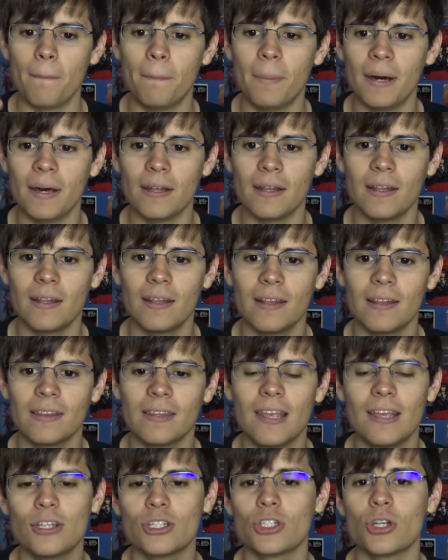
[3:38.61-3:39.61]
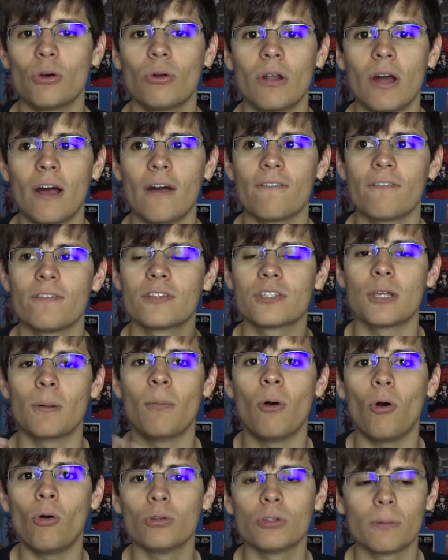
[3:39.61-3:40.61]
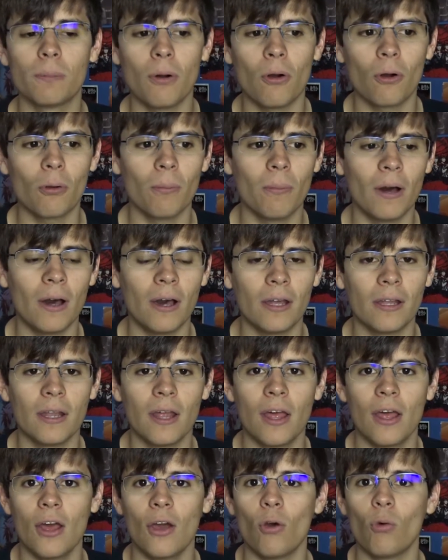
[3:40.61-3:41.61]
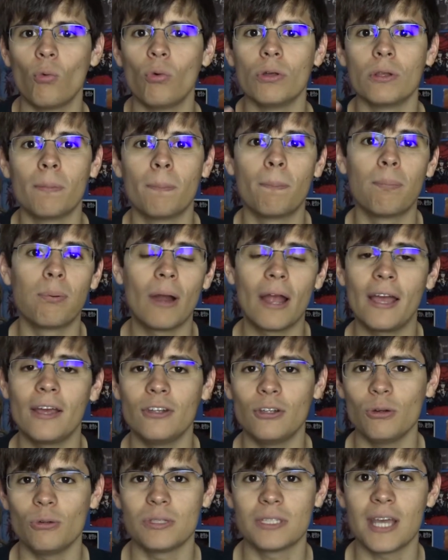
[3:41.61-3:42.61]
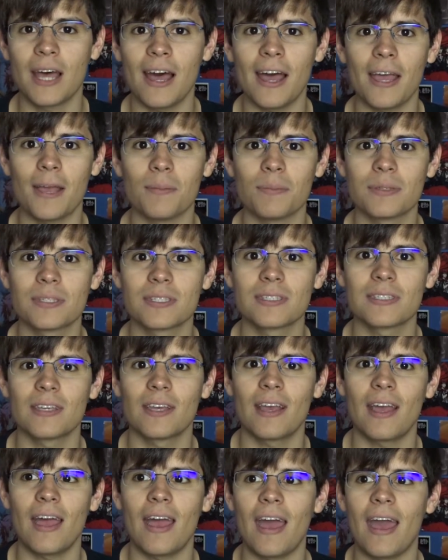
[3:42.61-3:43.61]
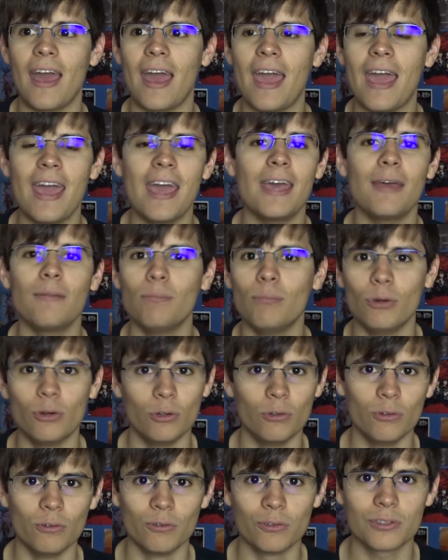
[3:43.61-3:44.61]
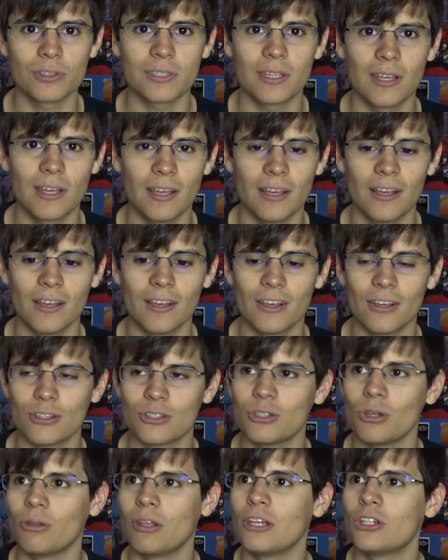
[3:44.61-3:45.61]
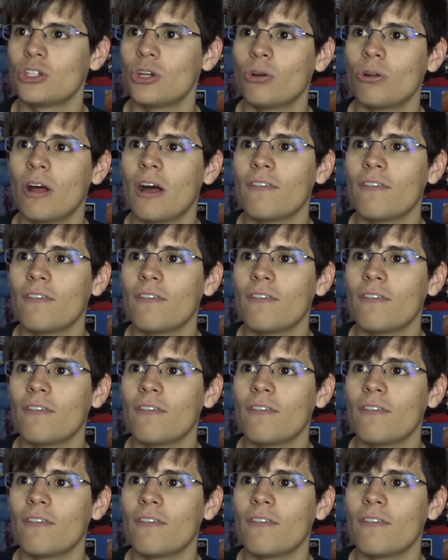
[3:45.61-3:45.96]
but they showed off some older Pokemon with brand new types and moves. So they showed